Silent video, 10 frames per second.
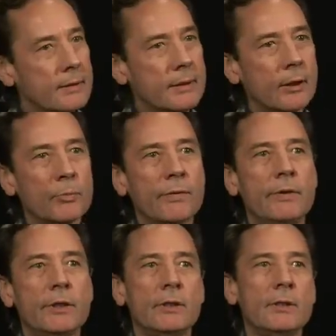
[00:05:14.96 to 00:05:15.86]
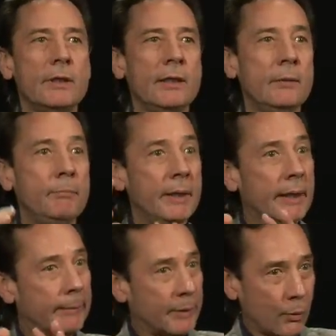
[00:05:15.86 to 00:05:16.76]
skill proficiency,
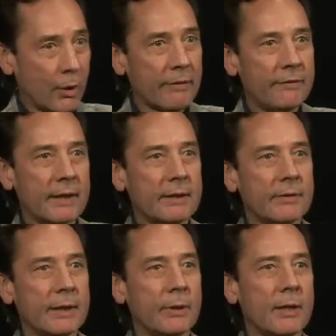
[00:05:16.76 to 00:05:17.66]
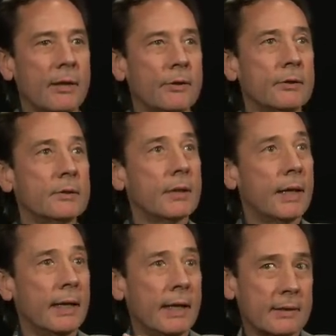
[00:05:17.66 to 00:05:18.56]
being able to work effectively with others,
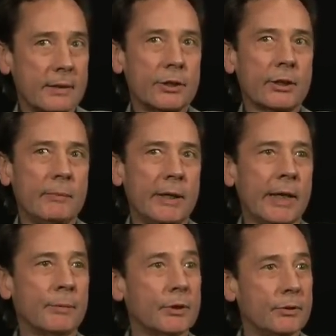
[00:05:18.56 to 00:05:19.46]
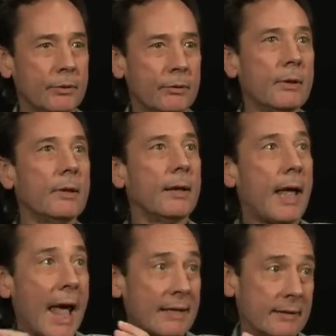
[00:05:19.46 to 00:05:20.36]
and then essentially being able to,
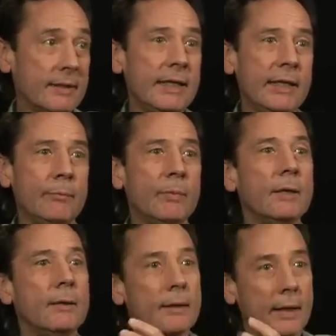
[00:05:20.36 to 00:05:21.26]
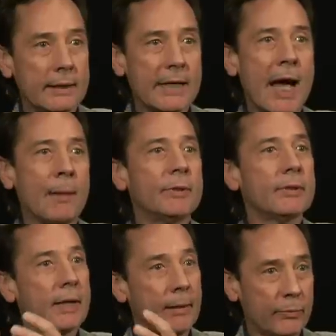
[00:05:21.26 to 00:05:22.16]
as a team, adapt
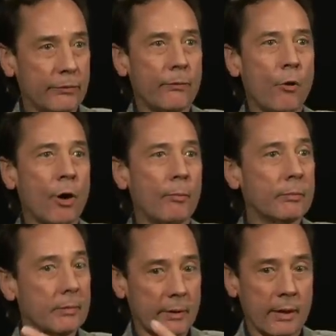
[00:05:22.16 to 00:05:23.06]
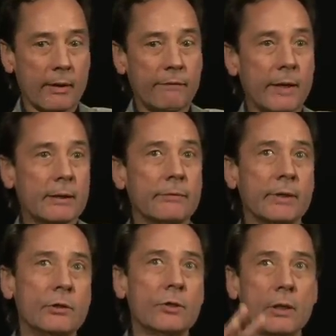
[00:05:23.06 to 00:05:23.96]
and perform
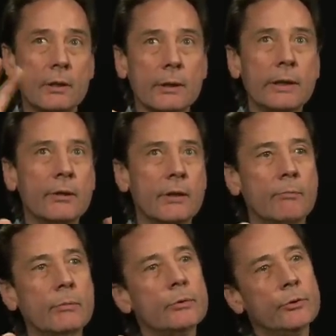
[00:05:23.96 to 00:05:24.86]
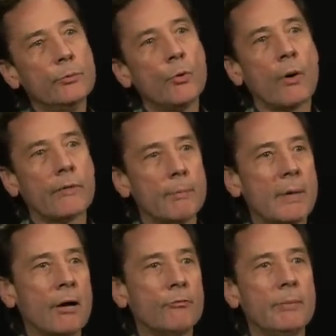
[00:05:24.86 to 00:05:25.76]
effectively so that the leader can do more of the
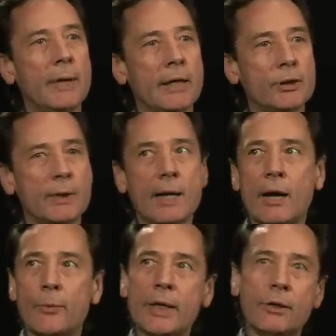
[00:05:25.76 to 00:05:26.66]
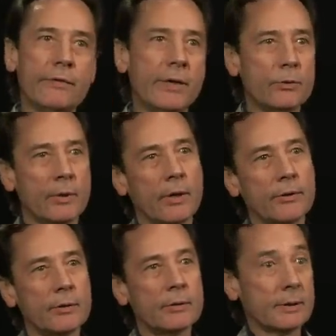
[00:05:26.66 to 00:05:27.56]
boundary management. How do we interface with
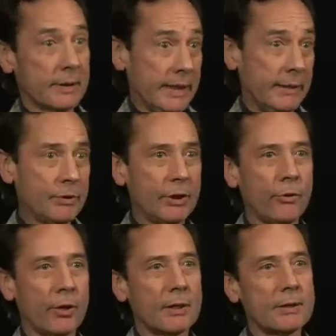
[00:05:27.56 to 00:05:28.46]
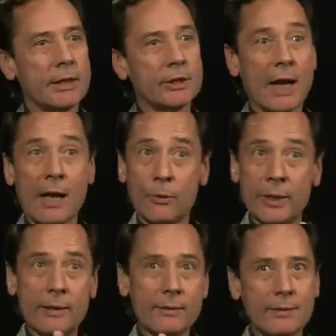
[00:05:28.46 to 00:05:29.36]
other teams in the organization? How do
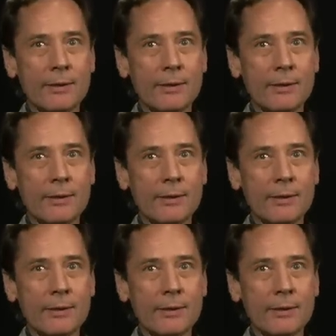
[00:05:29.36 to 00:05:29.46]
we